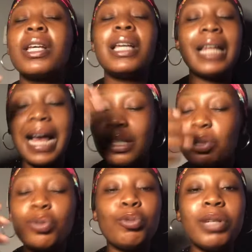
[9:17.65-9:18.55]
it
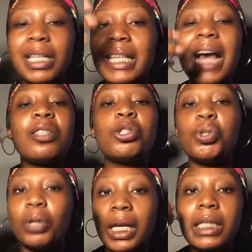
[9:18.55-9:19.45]
has to
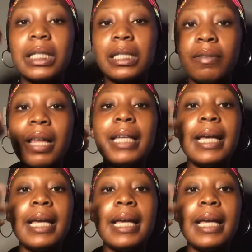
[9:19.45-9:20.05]
showcase itself that,